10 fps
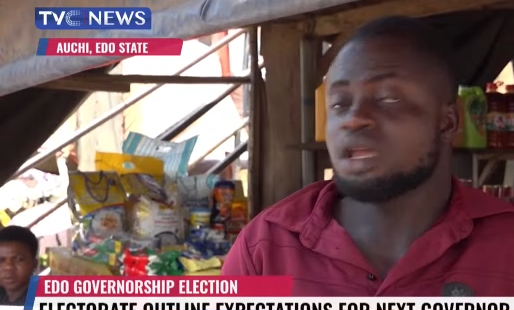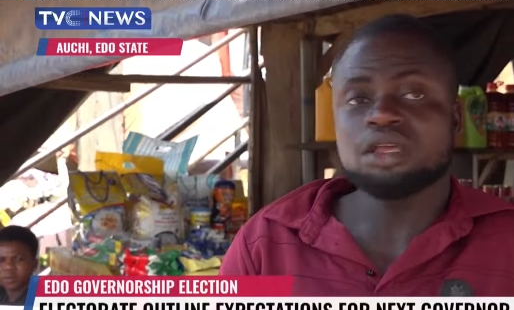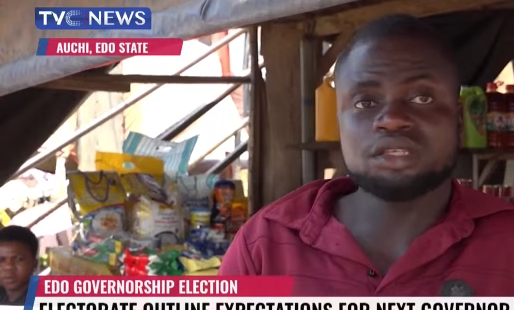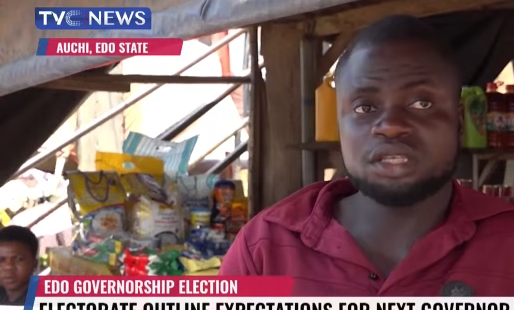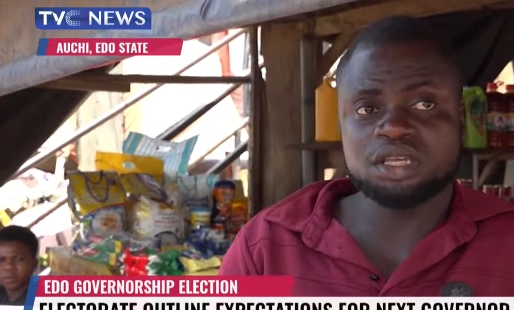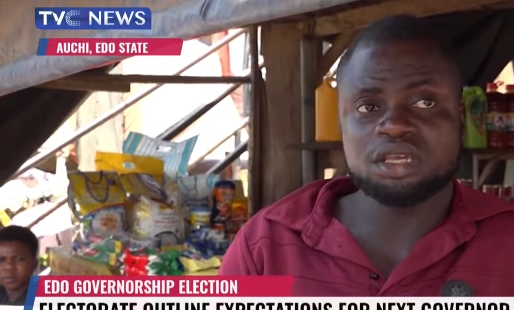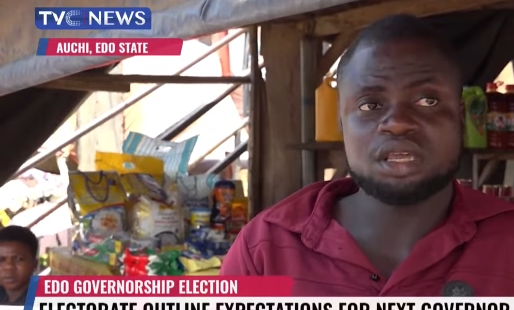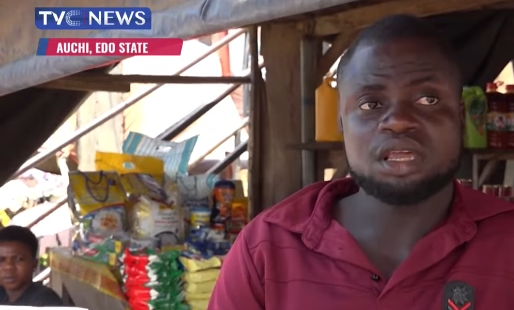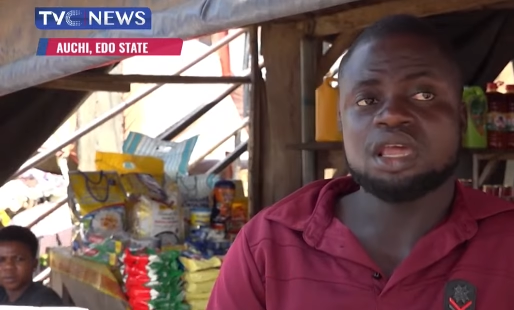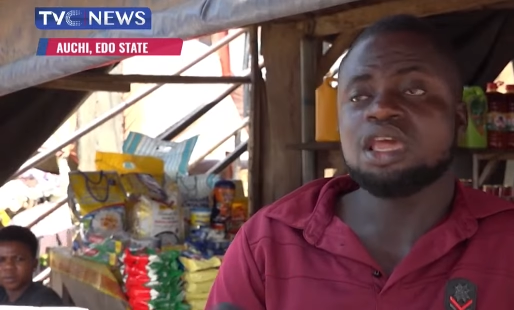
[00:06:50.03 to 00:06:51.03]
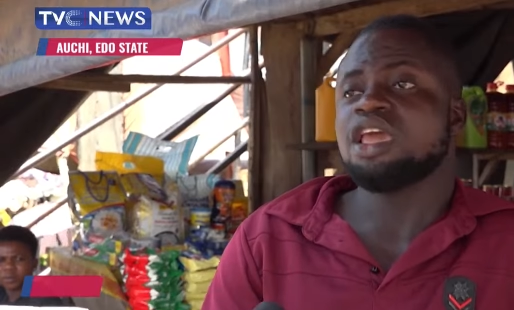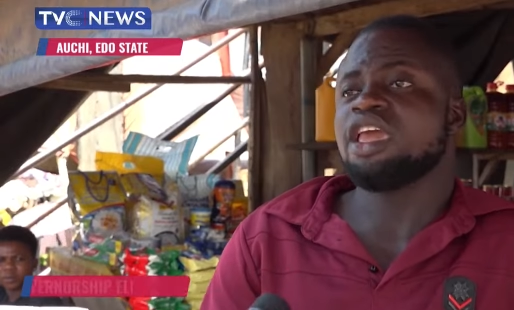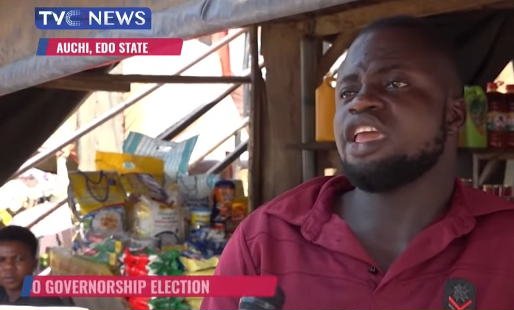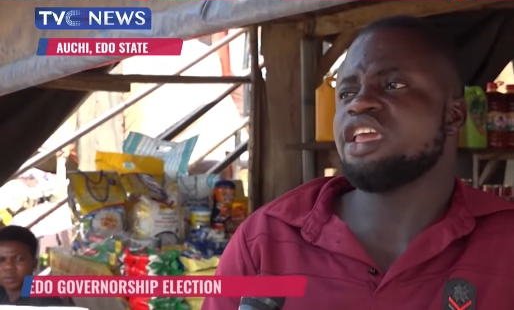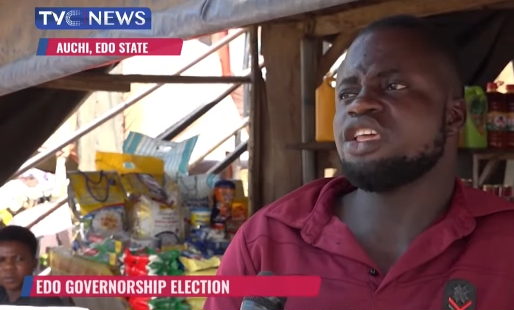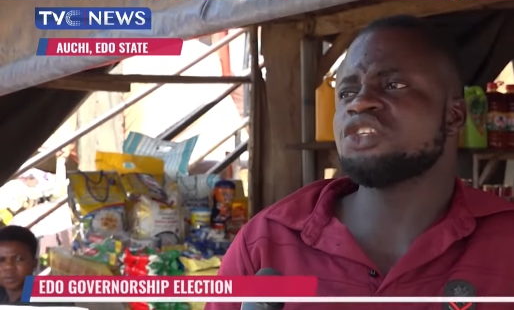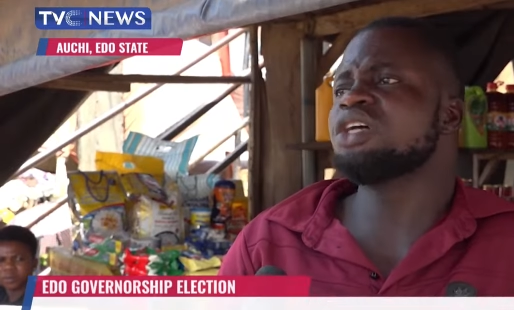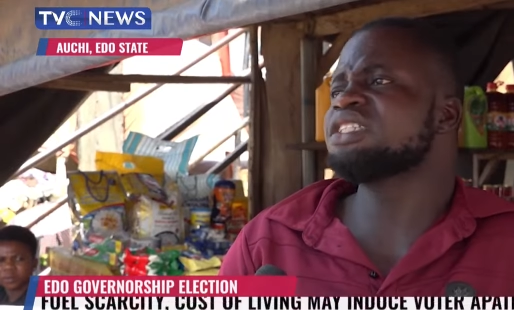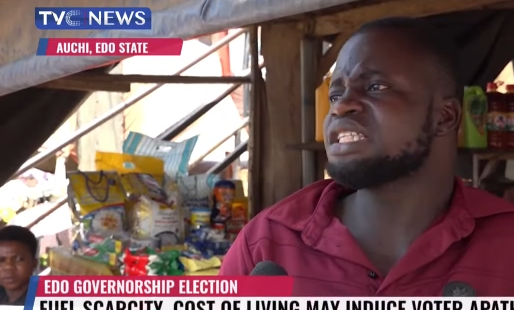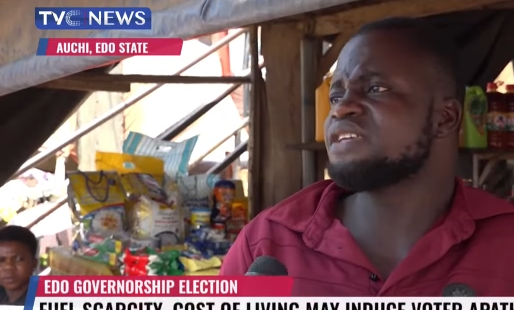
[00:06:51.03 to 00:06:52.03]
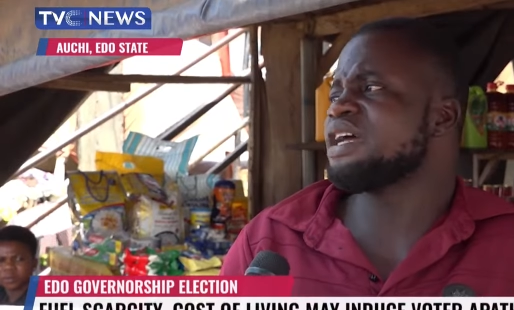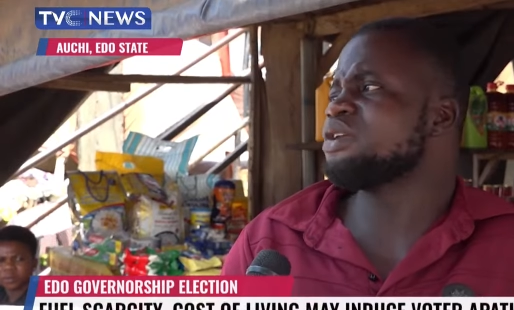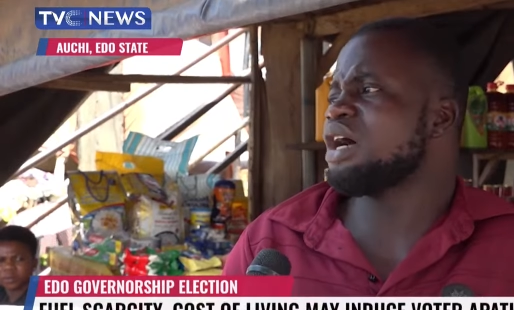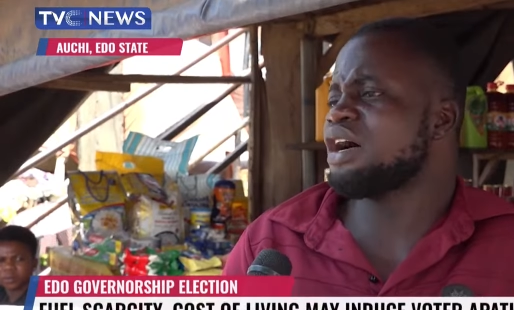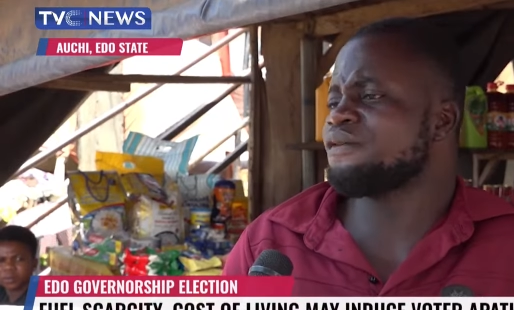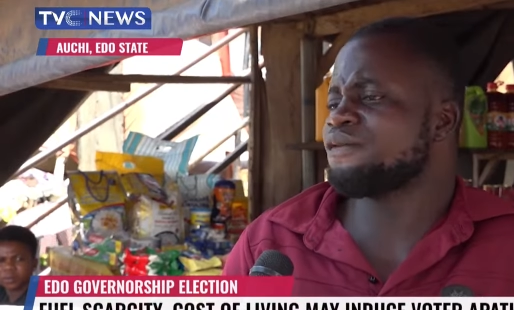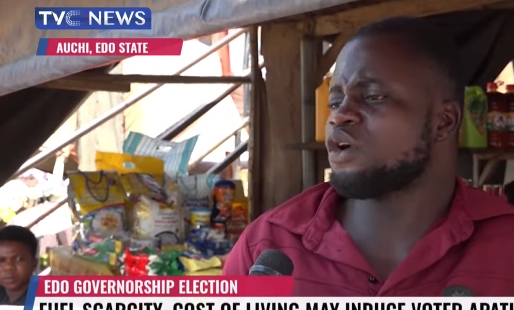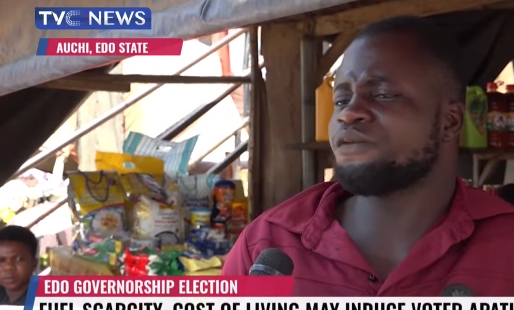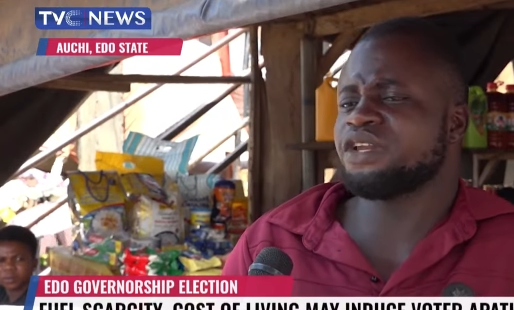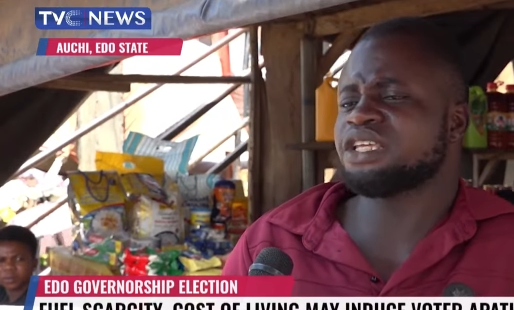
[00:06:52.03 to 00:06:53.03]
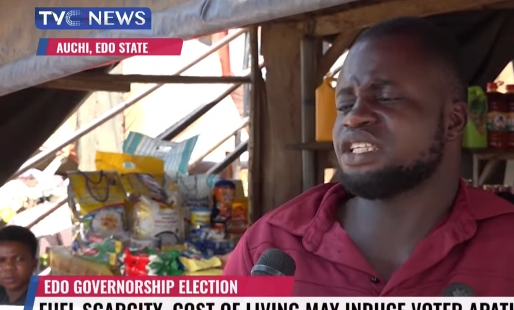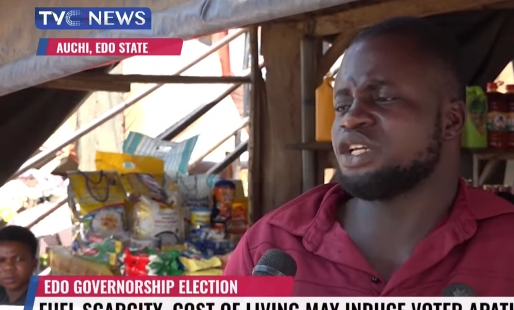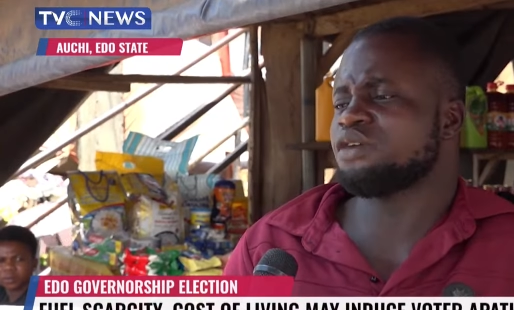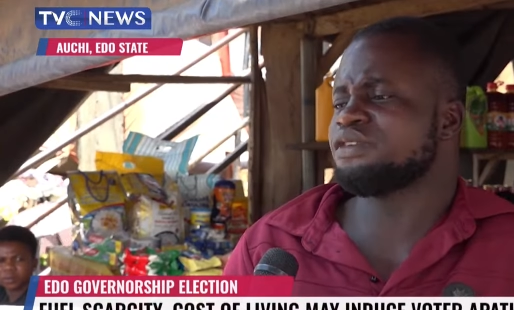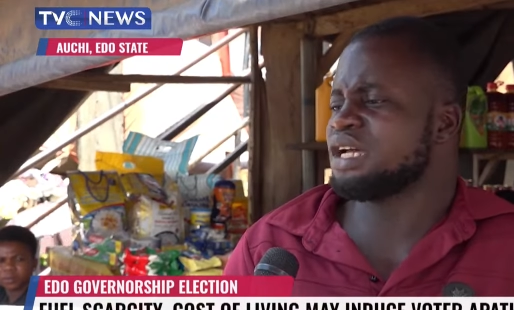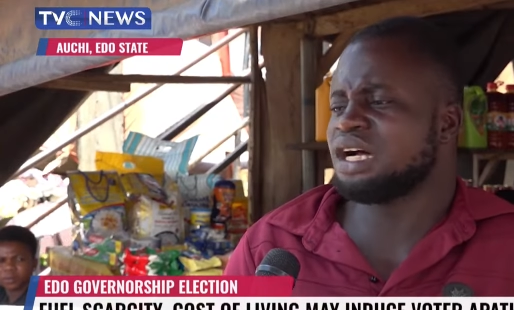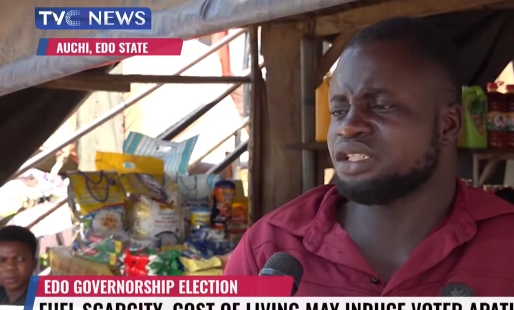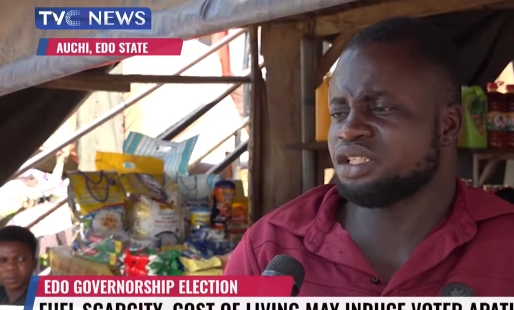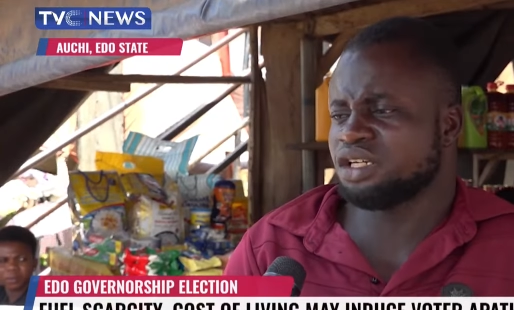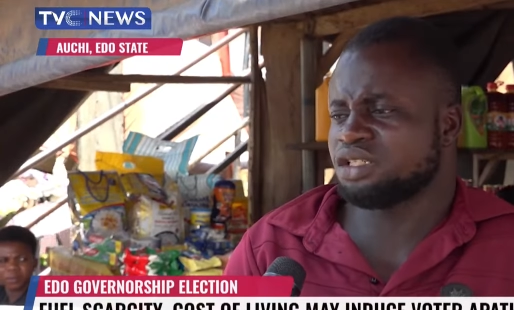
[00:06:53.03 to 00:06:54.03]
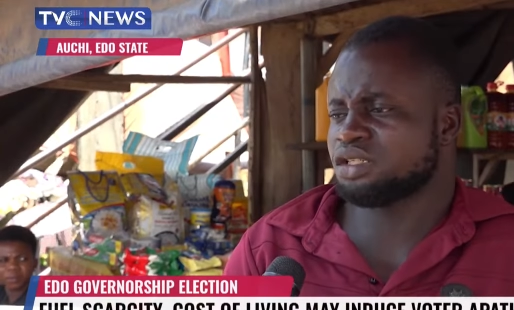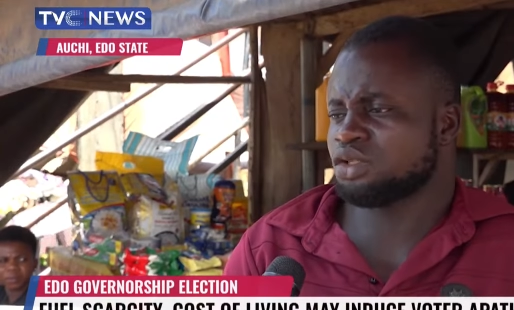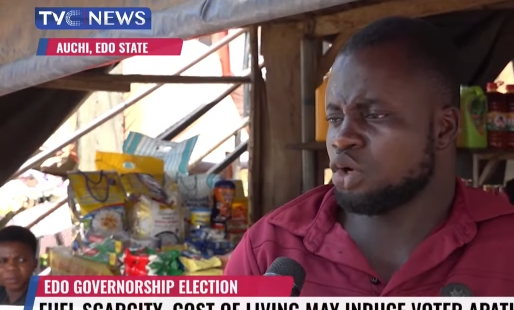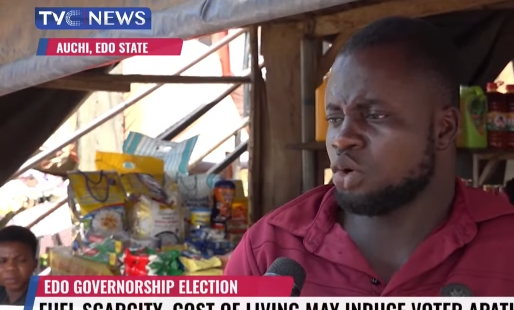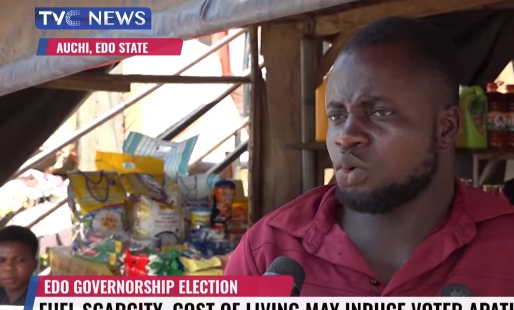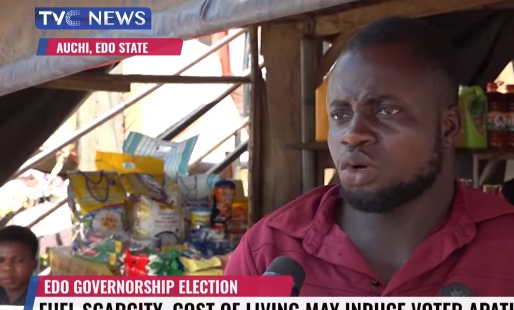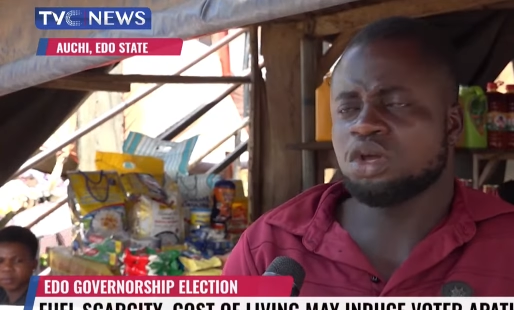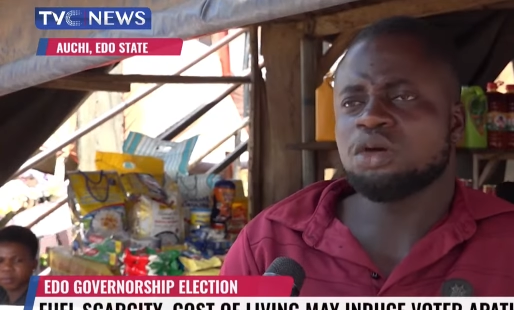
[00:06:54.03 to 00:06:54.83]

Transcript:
Speaker 1: candidates? It's not as if I don't have confidence in any of the candidates, no.